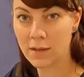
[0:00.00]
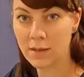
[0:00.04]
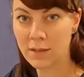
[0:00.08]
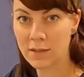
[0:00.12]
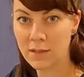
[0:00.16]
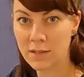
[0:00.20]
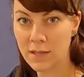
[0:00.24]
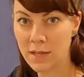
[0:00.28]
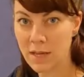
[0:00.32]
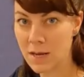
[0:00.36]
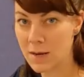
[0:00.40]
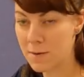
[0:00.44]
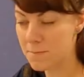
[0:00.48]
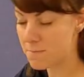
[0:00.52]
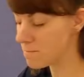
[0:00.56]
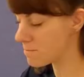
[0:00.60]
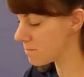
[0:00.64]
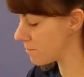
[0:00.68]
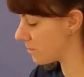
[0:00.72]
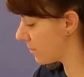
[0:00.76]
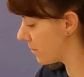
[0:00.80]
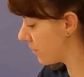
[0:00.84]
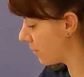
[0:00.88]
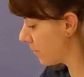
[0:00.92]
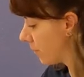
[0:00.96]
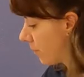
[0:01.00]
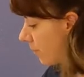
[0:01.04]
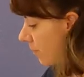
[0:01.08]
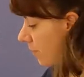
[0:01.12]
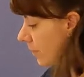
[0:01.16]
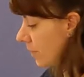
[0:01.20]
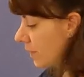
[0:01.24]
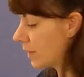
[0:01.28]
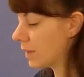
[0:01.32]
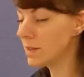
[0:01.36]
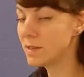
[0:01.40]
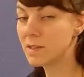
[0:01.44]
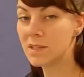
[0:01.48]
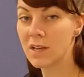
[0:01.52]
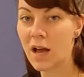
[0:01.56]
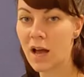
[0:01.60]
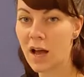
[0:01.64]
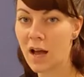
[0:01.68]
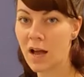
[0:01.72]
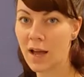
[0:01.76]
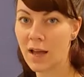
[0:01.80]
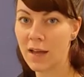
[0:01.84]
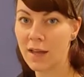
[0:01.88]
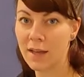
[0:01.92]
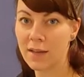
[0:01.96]
seam,
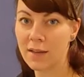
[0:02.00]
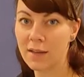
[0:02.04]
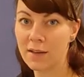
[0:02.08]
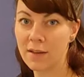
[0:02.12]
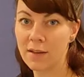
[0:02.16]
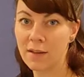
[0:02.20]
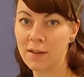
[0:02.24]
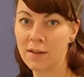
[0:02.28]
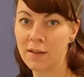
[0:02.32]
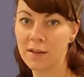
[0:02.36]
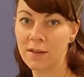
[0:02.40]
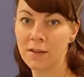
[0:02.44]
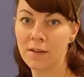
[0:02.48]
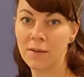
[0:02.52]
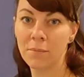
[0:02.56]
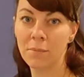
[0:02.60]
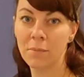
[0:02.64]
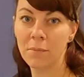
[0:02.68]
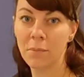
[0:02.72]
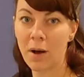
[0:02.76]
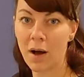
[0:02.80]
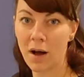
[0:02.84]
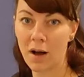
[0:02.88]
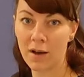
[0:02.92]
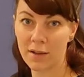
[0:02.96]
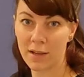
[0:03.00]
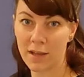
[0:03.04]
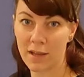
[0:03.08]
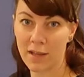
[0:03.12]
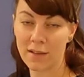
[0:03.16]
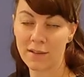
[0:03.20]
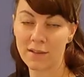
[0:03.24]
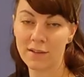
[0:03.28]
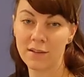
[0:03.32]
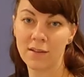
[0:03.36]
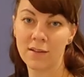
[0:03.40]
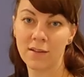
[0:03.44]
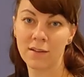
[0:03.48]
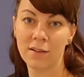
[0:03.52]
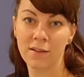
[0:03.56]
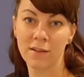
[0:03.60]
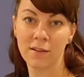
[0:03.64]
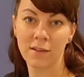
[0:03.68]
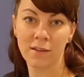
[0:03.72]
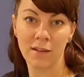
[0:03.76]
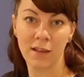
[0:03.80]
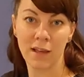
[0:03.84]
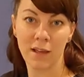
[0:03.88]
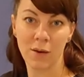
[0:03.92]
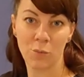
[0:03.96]
tie, pocket,
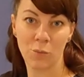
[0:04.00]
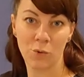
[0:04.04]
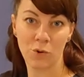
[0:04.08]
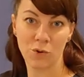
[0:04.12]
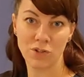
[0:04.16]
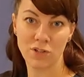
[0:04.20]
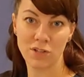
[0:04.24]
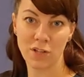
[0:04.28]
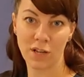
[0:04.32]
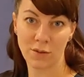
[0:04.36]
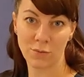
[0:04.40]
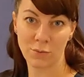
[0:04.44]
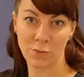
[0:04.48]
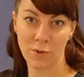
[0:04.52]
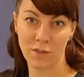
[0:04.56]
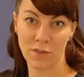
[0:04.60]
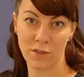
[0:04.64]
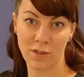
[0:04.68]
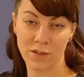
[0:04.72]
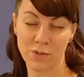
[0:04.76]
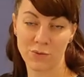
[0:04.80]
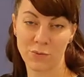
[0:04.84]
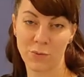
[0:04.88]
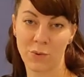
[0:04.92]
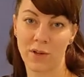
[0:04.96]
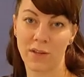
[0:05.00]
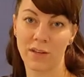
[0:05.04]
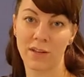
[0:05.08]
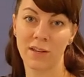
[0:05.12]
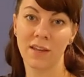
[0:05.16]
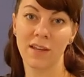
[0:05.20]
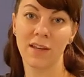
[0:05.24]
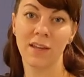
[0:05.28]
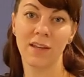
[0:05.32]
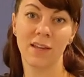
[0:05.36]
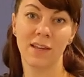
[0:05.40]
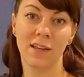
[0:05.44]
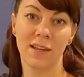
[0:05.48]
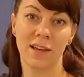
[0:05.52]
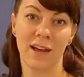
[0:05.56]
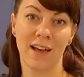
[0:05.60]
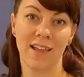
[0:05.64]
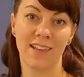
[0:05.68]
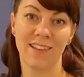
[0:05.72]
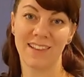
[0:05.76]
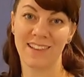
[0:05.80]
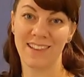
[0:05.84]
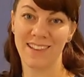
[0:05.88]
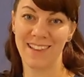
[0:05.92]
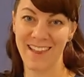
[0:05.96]
and we're done with this one,
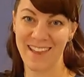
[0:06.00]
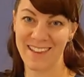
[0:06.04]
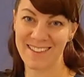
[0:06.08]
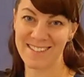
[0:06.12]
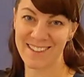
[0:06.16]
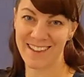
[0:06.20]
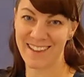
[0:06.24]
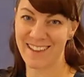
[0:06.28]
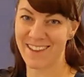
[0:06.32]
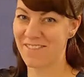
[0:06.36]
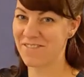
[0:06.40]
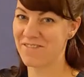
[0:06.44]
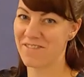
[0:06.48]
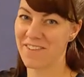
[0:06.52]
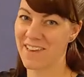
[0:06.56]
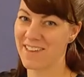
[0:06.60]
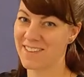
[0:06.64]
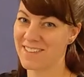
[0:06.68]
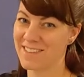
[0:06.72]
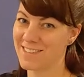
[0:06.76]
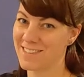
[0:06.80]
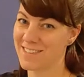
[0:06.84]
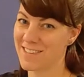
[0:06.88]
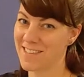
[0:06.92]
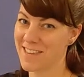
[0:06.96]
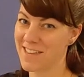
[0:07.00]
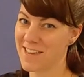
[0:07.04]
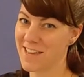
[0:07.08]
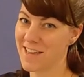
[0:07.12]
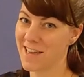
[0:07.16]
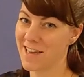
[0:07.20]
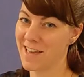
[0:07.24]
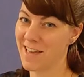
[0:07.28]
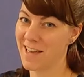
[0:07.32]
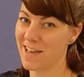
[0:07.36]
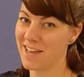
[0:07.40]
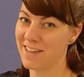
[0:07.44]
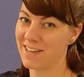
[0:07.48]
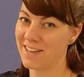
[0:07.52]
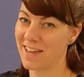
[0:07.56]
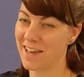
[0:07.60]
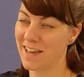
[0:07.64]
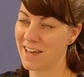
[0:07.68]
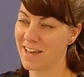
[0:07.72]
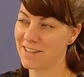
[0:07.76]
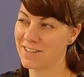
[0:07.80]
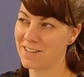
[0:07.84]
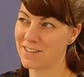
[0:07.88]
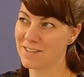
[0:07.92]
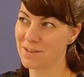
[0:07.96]
unless I get fancy and
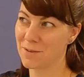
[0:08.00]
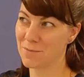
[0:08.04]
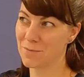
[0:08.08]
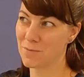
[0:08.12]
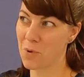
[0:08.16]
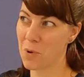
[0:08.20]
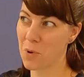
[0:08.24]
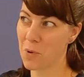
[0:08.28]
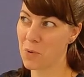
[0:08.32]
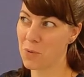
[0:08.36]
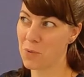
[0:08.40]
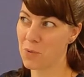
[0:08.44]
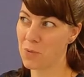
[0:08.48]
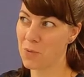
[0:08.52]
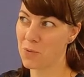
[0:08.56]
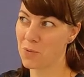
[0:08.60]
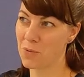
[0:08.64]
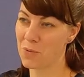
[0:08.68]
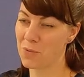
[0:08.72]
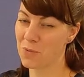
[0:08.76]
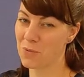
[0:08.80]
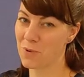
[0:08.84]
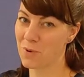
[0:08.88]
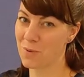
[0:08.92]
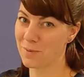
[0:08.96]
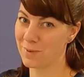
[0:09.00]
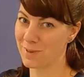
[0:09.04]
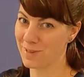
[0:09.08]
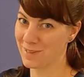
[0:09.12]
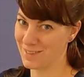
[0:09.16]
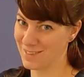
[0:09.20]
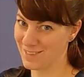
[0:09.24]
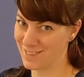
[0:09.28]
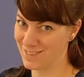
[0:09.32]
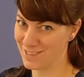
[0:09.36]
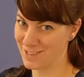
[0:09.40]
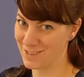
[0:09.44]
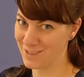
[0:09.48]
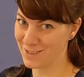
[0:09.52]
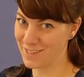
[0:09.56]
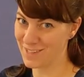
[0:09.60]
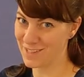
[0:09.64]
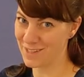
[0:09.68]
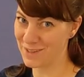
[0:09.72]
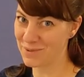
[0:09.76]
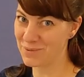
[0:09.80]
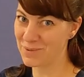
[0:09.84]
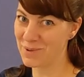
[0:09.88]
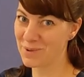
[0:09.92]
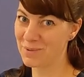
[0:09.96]
add some ribbons to it.
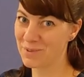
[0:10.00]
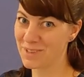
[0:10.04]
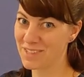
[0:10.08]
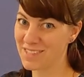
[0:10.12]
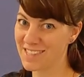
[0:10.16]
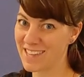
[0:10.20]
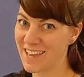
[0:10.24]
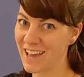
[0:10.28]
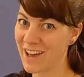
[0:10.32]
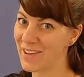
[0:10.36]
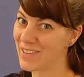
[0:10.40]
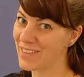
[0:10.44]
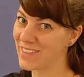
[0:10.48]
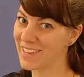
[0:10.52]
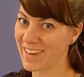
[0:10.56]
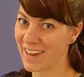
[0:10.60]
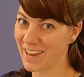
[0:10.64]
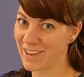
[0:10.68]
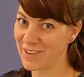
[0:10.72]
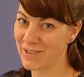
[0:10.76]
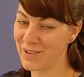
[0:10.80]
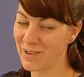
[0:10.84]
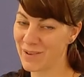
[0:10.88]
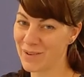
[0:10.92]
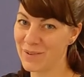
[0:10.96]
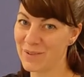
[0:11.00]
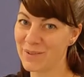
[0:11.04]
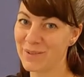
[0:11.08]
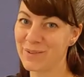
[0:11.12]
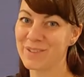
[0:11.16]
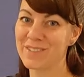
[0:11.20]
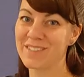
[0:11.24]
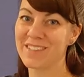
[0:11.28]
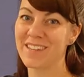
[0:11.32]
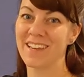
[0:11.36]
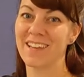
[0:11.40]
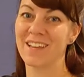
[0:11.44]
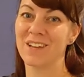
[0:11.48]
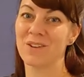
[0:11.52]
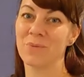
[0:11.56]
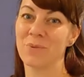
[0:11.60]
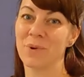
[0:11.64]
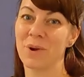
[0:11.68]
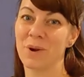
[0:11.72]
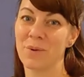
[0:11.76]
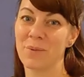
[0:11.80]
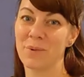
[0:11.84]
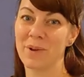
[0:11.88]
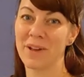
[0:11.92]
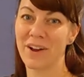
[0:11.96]
We will see how the night goes and
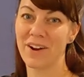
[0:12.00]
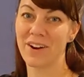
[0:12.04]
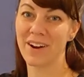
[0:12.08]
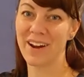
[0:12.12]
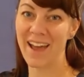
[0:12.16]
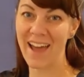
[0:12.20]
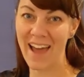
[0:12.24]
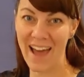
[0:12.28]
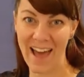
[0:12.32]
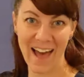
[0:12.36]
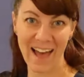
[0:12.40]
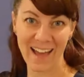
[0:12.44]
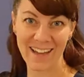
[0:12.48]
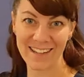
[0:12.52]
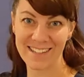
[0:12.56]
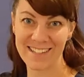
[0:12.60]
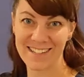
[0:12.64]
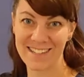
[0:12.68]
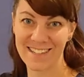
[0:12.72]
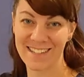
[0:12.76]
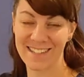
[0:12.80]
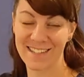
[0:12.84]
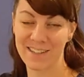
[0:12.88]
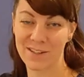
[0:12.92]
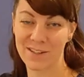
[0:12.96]
where we are at